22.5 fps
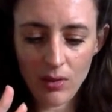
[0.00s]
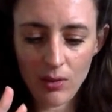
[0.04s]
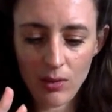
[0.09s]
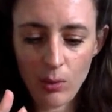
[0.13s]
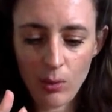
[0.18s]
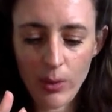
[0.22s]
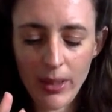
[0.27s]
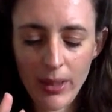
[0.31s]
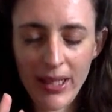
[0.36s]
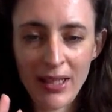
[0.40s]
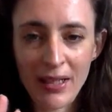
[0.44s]

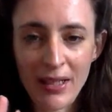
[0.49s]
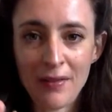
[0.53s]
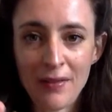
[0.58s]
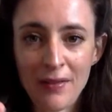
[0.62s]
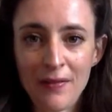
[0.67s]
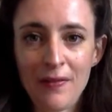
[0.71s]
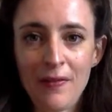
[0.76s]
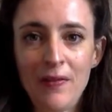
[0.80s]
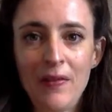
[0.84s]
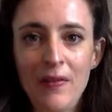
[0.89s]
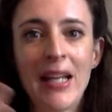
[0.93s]
we
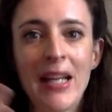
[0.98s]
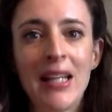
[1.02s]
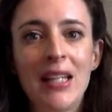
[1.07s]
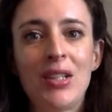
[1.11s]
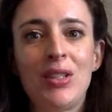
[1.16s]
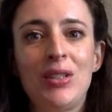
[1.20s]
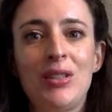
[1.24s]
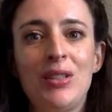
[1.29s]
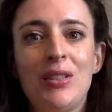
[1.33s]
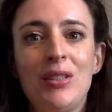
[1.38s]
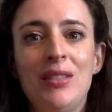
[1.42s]

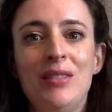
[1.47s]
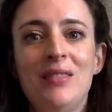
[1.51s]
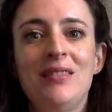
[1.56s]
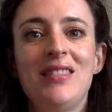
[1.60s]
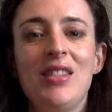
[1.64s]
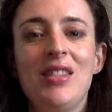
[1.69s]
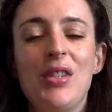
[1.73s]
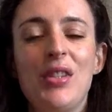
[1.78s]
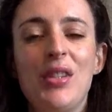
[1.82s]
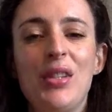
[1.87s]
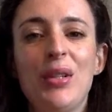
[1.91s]
fail
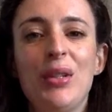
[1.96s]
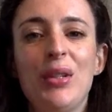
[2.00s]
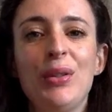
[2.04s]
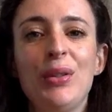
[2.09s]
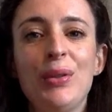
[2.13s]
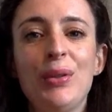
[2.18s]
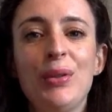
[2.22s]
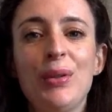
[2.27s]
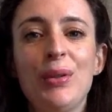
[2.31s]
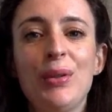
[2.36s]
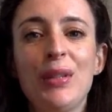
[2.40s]

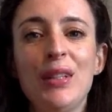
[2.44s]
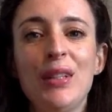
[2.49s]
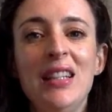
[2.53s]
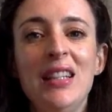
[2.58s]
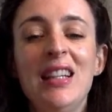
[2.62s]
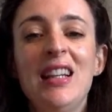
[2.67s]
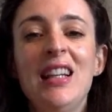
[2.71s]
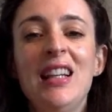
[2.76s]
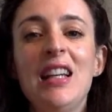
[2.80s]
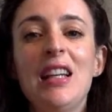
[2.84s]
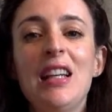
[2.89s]
to
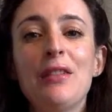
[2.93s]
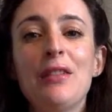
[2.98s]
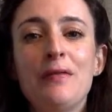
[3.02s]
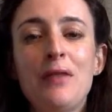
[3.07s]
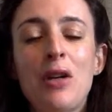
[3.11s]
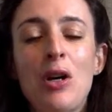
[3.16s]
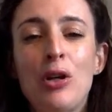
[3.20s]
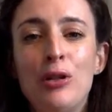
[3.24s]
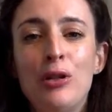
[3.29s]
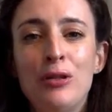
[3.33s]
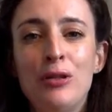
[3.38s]

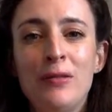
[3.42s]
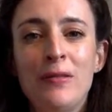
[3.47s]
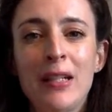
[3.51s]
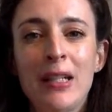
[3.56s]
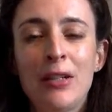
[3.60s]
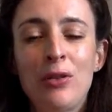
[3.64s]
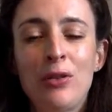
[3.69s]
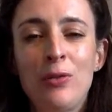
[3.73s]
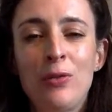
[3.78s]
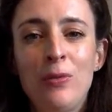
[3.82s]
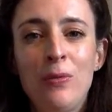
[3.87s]
evolve
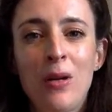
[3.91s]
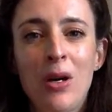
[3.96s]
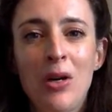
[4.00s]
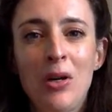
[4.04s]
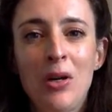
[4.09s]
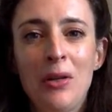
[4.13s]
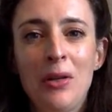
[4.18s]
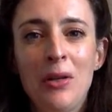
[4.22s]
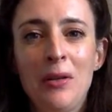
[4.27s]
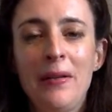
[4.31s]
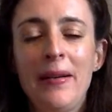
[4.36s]
and
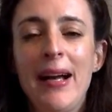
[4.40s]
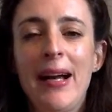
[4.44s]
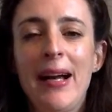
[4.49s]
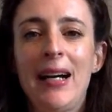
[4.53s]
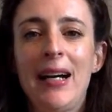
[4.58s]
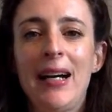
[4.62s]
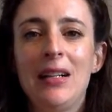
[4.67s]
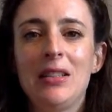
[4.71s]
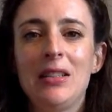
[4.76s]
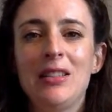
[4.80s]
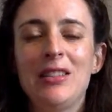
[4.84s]
grow
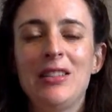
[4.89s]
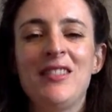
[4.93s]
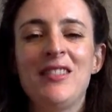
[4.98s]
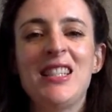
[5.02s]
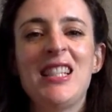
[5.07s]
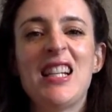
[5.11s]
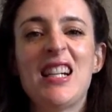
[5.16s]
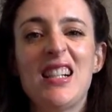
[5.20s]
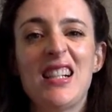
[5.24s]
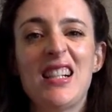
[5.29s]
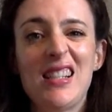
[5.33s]
out of
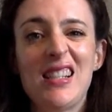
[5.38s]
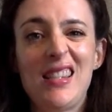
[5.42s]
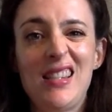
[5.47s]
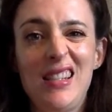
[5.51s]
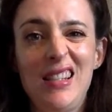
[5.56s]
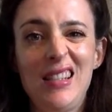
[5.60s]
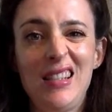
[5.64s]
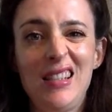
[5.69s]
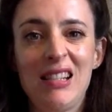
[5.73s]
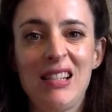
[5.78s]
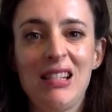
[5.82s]

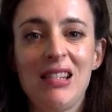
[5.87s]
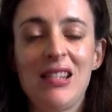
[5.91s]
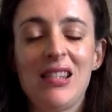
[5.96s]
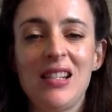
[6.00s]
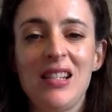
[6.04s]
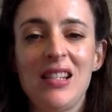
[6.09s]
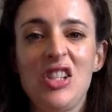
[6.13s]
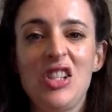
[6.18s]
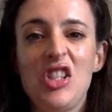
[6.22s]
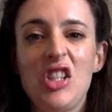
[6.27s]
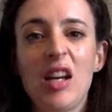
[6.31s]
nastiness
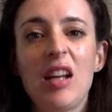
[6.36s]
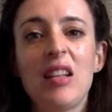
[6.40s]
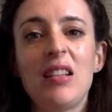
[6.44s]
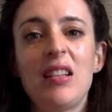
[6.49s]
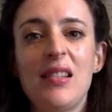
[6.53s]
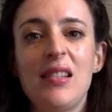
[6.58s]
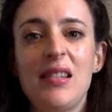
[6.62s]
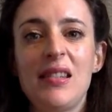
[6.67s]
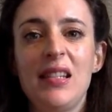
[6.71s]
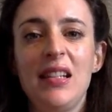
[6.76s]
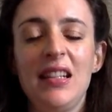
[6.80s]
and
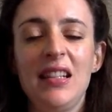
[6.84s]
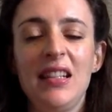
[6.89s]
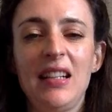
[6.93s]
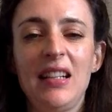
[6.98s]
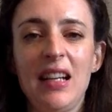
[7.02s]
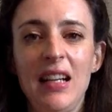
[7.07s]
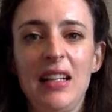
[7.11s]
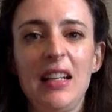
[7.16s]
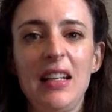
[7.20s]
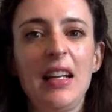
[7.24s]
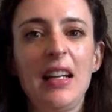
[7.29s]

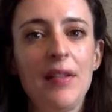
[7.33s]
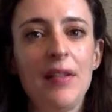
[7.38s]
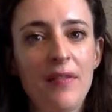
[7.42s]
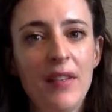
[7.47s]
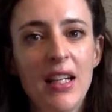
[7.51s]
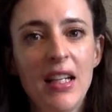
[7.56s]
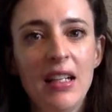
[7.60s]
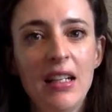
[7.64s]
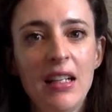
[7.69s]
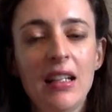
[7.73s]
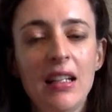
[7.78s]
jealousy and
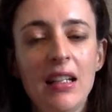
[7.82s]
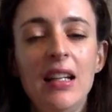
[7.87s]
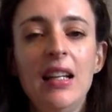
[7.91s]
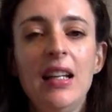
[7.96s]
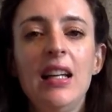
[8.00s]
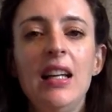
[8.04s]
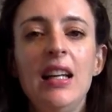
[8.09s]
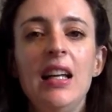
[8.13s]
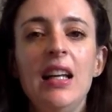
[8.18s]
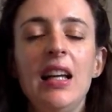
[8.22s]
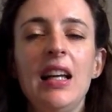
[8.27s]
envy.
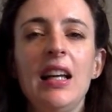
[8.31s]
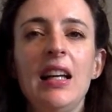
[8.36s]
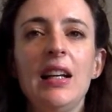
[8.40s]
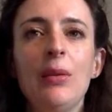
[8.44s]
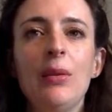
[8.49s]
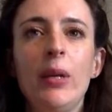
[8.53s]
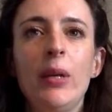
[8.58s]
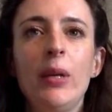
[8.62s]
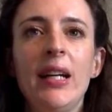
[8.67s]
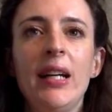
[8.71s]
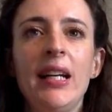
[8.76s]

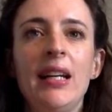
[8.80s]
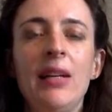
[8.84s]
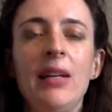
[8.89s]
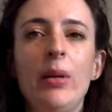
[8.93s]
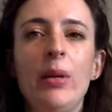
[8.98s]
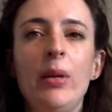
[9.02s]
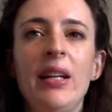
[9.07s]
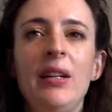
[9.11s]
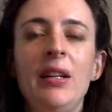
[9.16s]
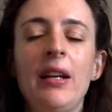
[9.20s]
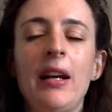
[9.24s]
And we
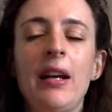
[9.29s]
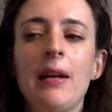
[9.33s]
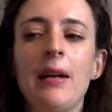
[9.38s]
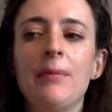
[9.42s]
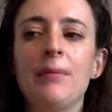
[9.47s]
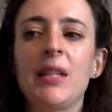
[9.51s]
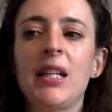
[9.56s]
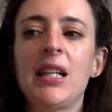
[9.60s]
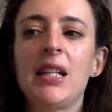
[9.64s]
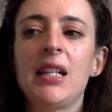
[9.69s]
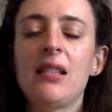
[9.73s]

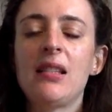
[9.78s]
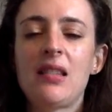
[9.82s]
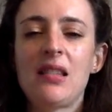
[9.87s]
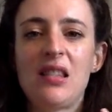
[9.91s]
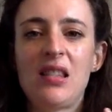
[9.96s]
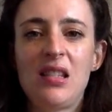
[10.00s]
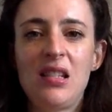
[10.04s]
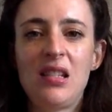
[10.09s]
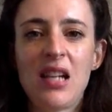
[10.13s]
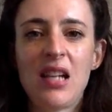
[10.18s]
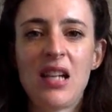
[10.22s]
get
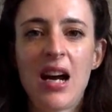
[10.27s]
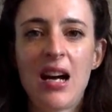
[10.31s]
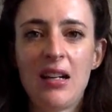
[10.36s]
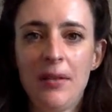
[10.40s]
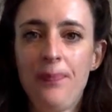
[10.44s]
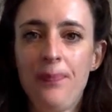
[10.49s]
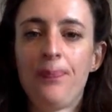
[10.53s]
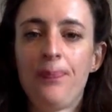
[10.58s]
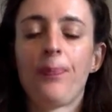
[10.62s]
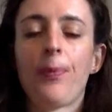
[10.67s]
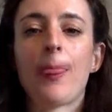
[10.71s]

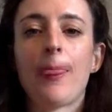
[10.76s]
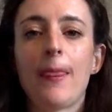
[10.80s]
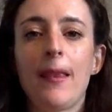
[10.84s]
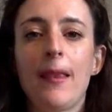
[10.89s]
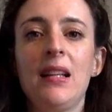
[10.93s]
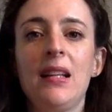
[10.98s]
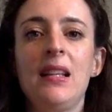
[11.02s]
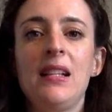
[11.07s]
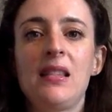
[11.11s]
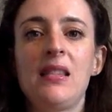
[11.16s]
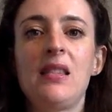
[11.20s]
stuck
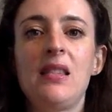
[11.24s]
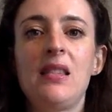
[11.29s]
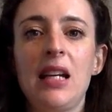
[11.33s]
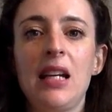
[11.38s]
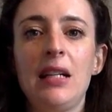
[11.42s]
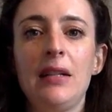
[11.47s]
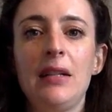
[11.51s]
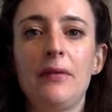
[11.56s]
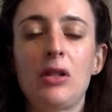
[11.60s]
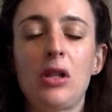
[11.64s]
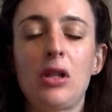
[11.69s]
in this
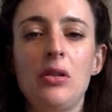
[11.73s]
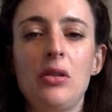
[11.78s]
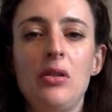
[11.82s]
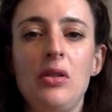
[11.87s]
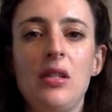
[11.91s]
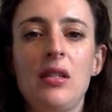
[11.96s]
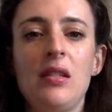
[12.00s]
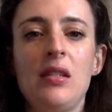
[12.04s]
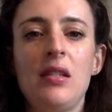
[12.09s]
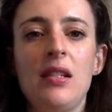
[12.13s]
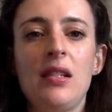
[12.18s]
state of
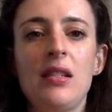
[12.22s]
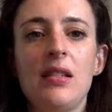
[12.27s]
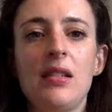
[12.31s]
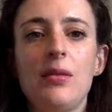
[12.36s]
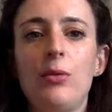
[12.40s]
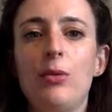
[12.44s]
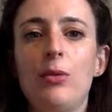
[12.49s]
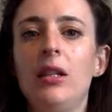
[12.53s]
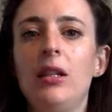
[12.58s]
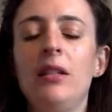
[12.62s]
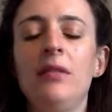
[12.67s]
consciousness
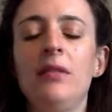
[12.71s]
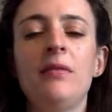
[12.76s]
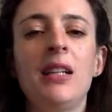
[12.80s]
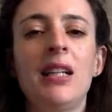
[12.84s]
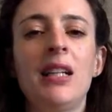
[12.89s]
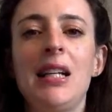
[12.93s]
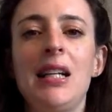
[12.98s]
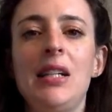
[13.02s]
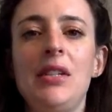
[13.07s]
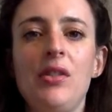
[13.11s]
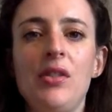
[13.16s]
or in
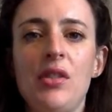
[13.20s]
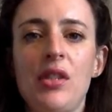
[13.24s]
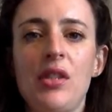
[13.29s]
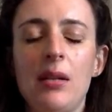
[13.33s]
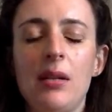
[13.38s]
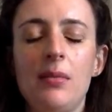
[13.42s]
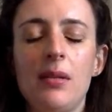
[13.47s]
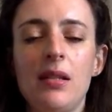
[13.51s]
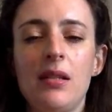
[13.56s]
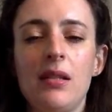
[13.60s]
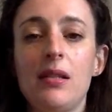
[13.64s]

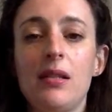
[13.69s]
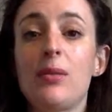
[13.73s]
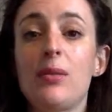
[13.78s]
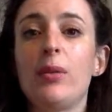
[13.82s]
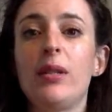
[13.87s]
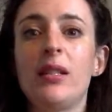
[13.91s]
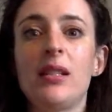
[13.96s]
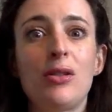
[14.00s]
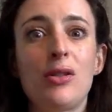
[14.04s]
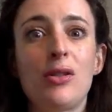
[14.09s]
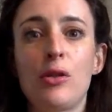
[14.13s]
relationships with this,
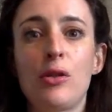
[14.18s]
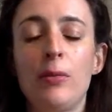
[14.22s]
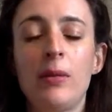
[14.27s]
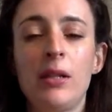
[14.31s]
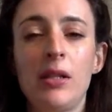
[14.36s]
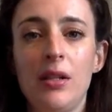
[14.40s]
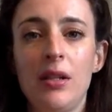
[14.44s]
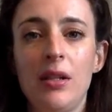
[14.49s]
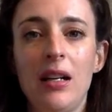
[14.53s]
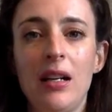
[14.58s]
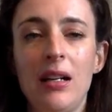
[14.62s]
with so
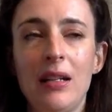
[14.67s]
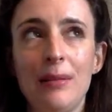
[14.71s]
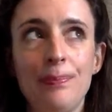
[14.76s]
much